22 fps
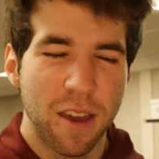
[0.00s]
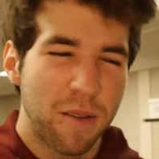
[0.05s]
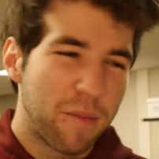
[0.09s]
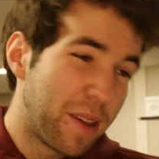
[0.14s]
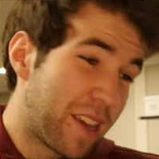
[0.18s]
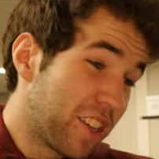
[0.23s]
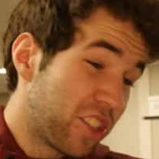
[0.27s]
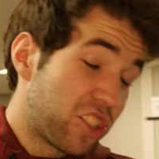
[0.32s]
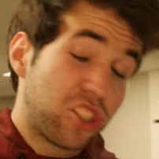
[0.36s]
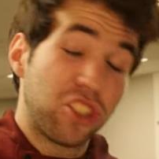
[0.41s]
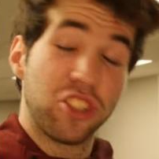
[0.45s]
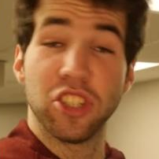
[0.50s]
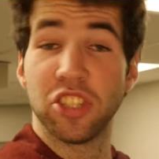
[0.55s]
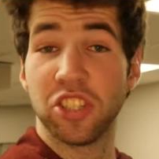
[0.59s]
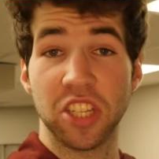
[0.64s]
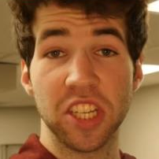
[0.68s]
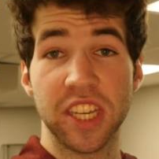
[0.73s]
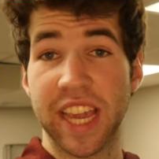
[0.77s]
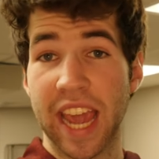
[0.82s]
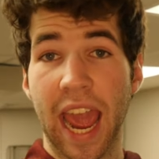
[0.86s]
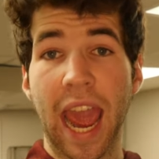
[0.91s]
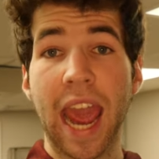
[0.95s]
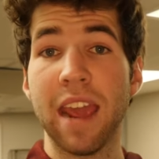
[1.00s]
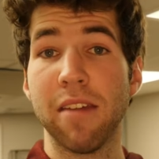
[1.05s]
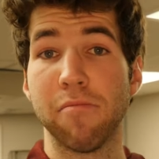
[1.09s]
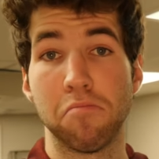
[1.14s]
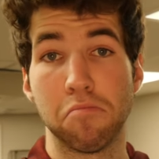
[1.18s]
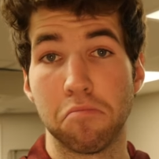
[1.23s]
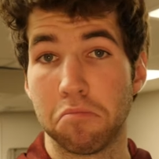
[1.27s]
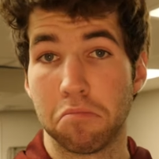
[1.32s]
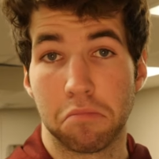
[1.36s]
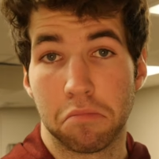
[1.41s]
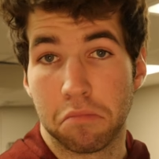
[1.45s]
Because it's just a
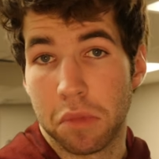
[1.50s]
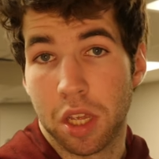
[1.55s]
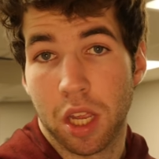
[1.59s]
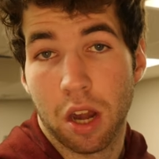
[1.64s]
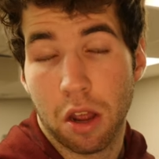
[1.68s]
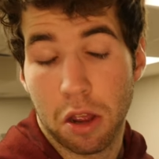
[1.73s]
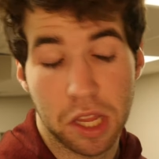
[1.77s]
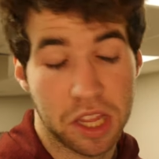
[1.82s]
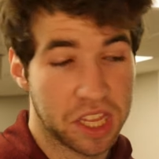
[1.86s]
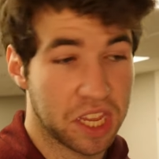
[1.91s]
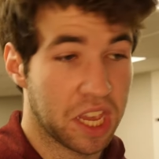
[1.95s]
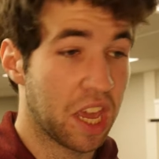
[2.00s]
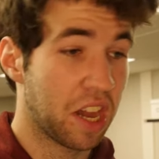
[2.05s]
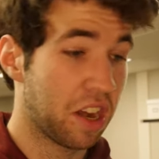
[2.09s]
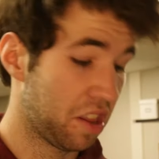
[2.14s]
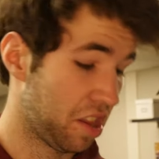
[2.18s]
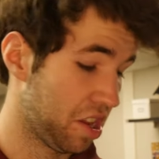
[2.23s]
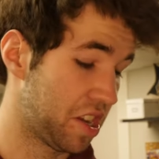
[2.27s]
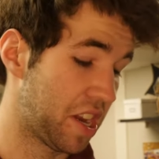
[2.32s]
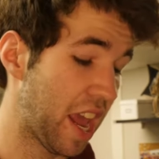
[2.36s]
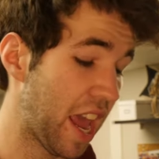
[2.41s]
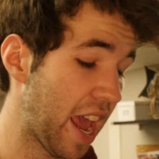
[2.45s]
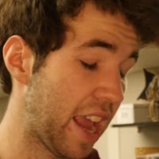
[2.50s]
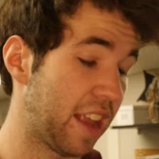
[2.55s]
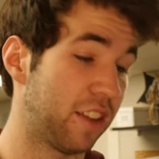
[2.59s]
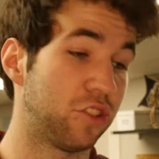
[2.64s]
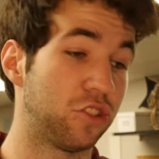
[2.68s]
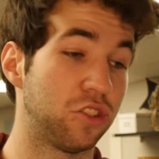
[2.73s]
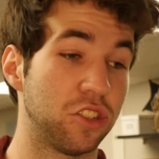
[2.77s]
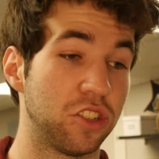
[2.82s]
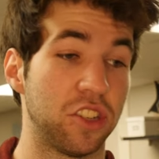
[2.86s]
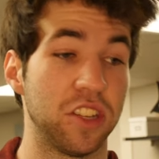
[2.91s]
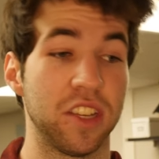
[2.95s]
game, you know, at the end of the day,
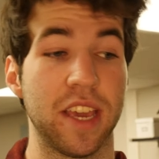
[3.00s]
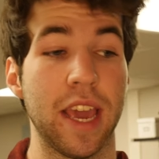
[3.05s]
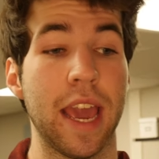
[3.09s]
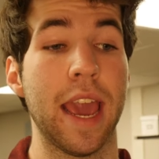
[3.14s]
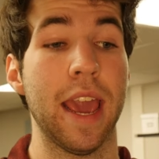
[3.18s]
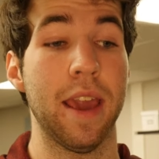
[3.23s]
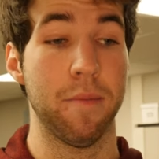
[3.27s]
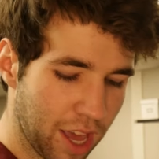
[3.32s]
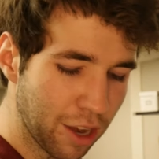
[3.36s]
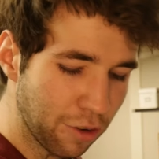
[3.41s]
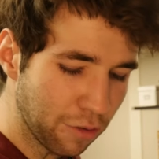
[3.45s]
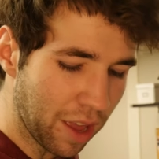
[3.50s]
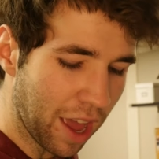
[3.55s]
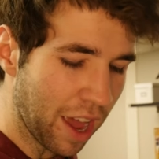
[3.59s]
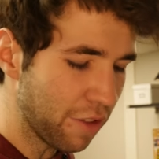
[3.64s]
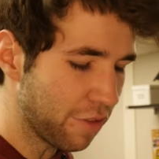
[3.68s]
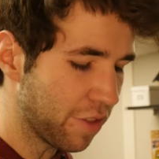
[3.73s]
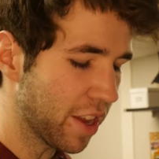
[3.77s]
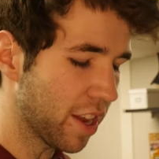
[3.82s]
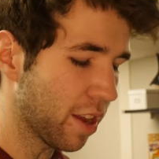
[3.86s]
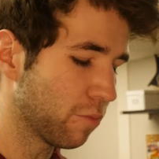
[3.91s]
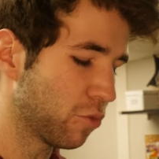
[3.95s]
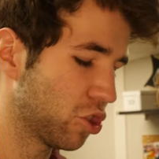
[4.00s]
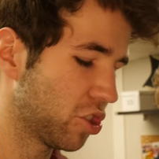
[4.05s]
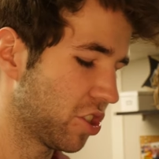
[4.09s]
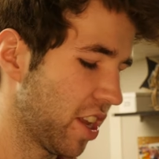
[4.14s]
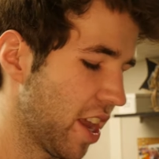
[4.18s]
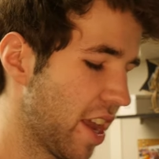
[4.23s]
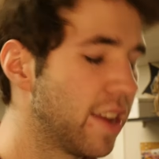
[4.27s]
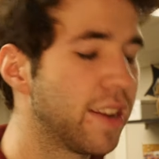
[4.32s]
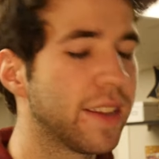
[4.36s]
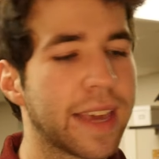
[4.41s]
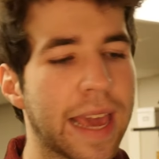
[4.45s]
it's just a game. I think I'm just
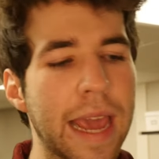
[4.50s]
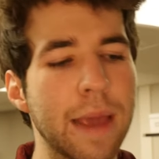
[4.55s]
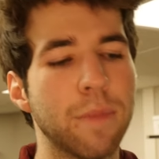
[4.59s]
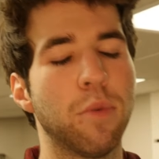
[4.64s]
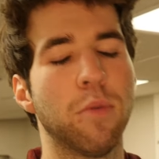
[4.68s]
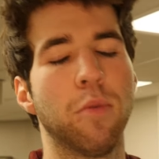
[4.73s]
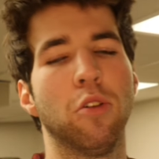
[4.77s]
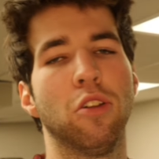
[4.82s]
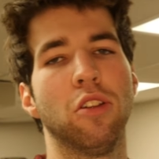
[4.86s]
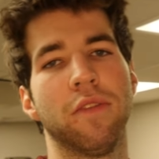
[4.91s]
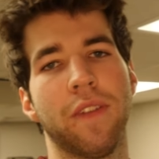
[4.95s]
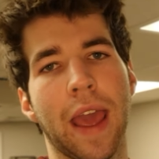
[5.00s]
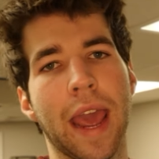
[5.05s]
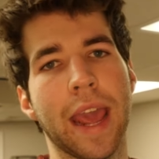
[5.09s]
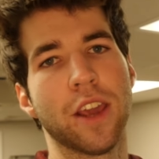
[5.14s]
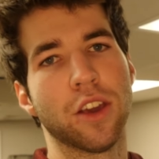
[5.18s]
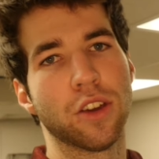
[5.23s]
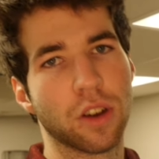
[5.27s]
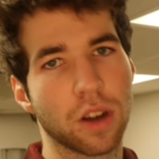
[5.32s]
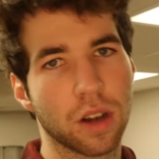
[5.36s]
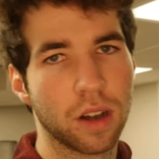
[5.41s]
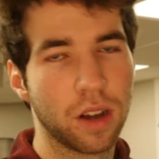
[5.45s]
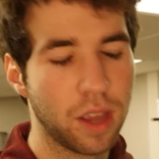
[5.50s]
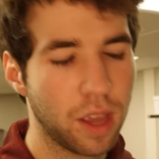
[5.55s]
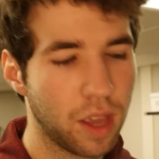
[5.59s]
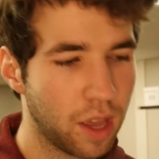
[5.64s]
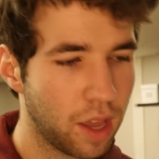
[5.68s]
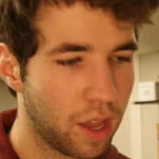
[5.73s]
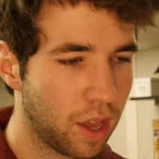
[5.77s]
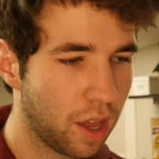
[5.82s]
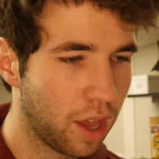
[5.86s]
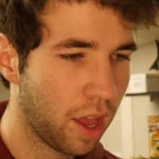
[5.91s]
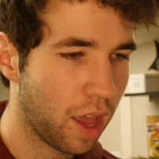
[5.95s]
incapable of anger.
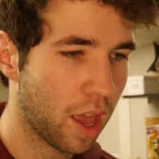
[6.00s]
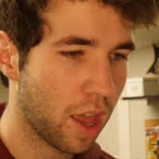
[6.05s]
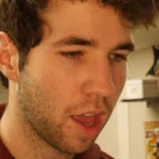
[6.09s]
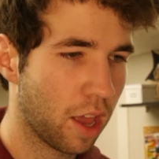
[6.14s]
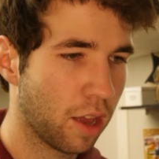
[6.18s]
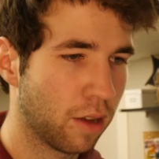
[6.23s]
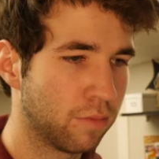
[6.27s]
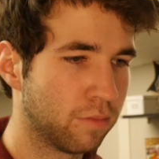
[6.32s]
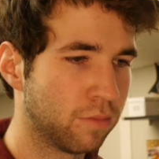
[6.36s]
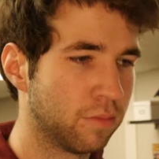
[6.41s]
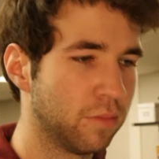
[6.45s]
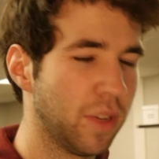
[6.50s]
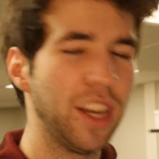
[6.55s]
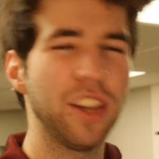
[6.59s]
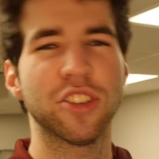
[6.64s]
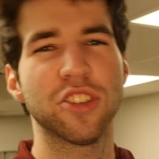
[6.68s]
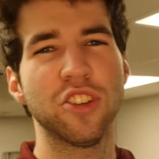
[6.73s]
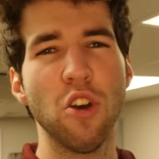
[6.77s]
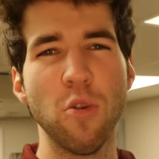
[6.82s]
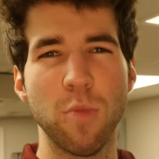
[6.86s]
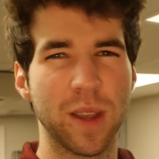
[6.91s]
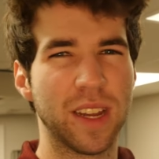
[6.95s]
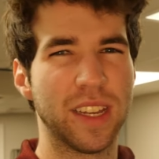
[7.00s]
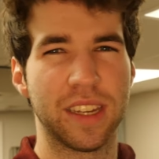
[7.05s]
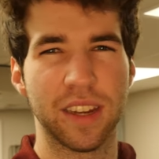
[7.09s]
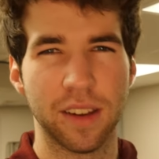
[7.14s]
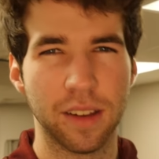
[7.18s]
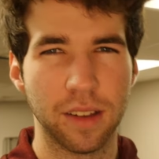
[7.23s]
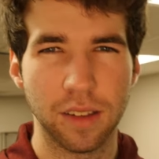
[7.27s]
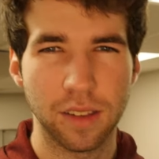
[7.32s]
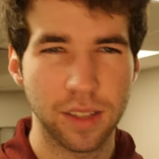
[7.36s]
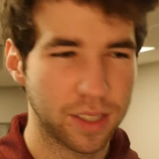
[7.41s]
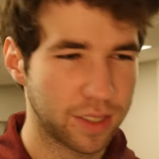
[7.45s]
And it's no big
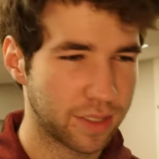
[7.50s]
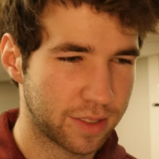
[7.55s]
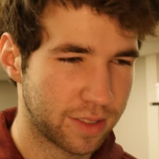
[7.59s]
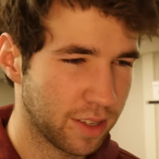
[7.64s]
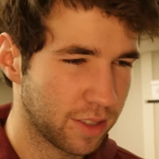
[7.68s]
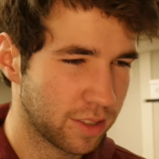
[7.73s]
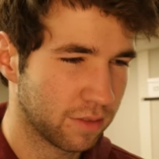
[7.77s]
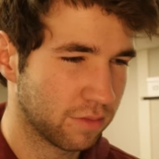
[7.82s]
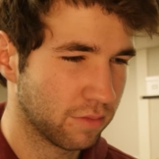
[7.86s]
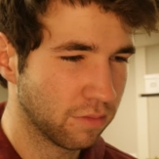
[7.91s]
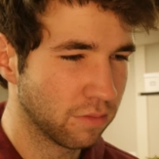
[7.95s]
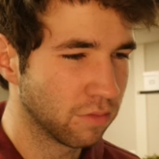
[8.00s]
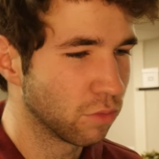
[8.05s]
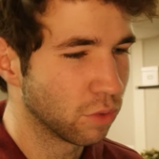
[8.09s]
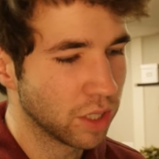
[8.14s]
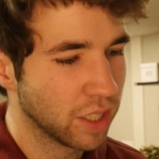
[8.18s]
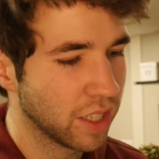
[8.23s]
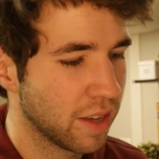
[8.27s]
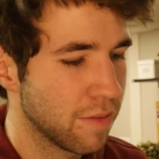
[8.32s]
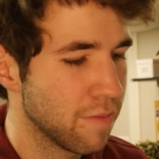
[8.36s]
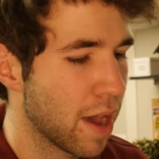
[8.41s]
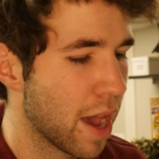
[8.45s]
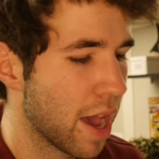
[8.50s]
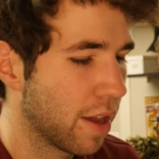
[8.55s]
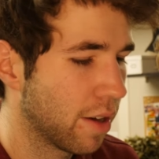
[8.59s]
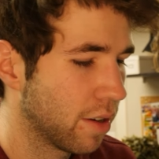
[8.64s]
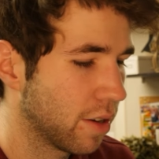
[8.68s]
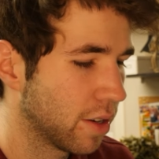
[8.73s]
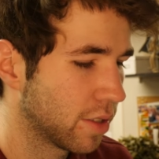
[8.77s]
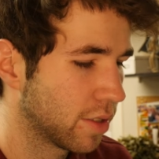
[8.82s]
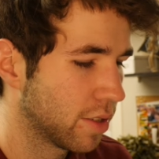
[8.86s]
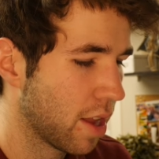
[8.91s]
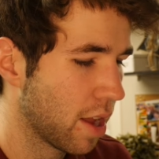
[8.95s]
deal. It doesn't really
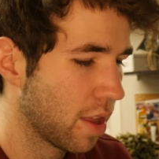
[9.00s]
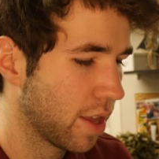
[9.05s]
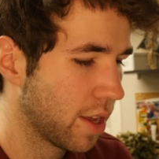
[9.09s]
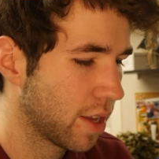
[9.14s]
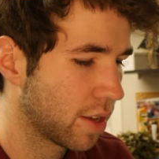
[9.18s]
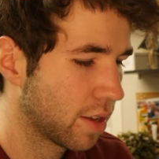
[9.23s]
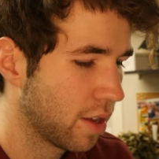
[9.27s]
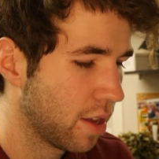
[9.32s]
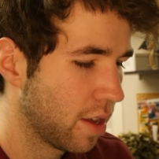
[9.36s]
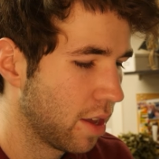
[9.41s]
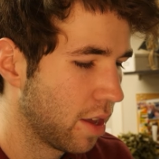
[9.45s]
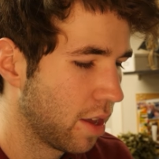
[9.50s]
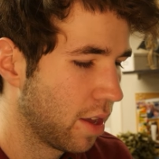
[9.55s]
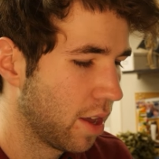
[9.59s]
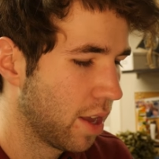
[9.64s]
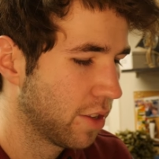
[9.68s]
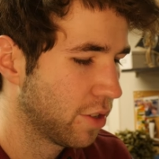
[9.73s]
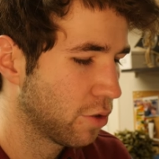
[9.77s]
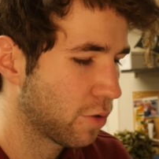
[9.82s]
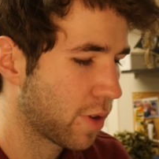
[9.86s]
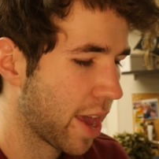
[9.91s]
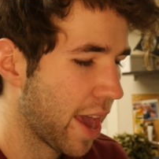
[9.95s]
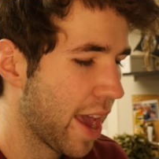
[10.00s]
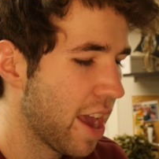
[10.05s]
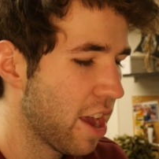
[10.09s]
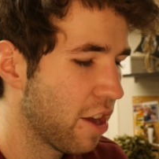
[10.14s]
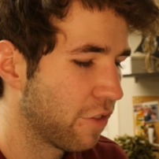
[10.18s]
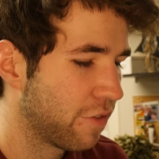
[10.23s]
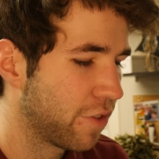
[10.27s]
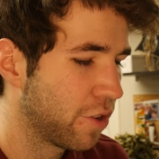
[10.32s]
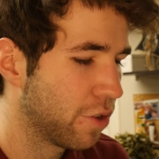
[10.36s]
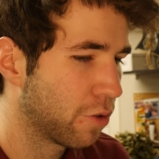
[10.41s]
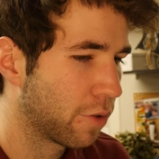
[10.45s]
matter. It's not like, it's okay
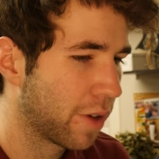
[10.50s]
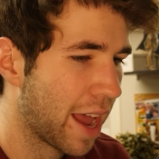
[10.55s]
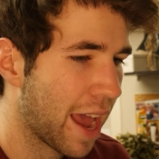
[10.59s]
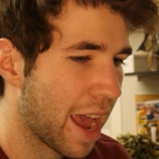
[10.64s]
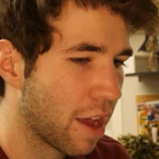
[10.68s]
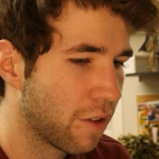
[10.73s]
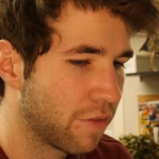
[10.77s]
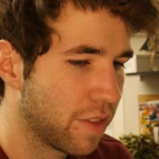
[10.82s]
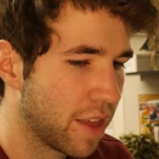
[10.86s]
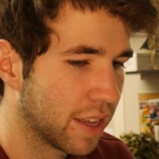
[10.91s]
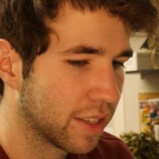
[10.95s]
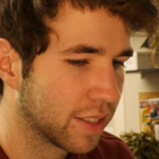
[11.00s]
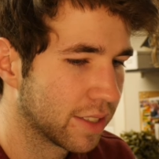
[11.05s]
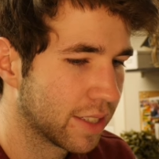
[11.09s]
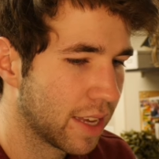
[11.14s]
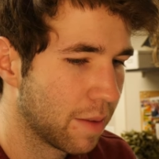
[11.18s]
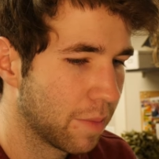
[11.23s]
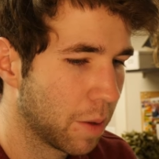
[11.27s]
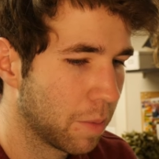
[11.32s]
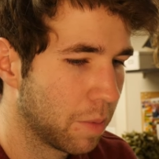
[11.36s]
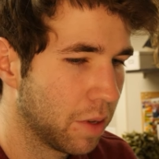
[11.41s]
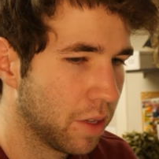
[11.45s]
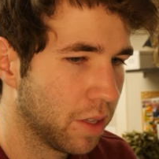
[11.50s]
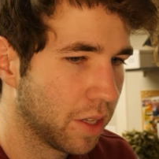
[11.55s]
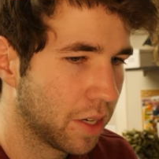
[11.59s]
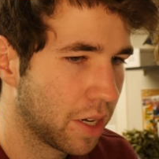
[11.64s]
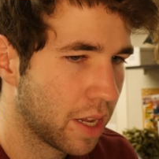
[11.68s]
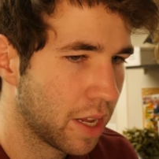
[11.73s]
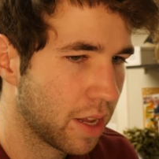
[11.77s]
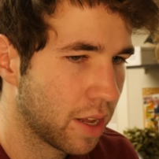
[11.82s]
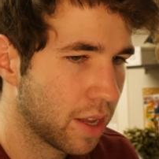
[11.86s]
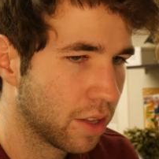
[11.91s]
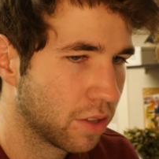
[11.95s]
if you don't have that same
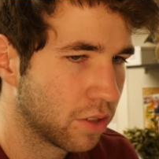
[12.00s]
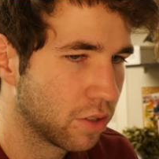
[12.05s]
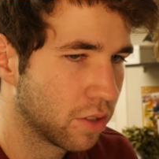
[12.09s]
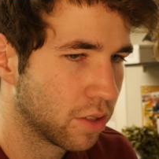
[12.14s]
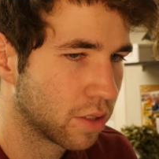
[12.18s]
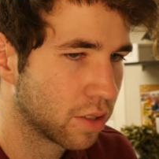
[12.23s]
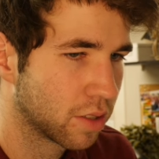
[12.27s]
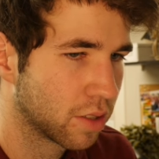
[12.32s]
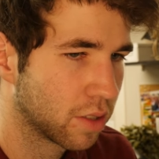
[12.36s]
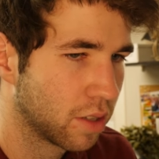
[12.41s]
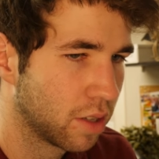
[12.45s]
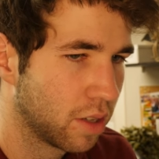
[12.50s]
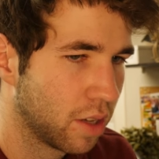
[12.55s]
ability. It's just,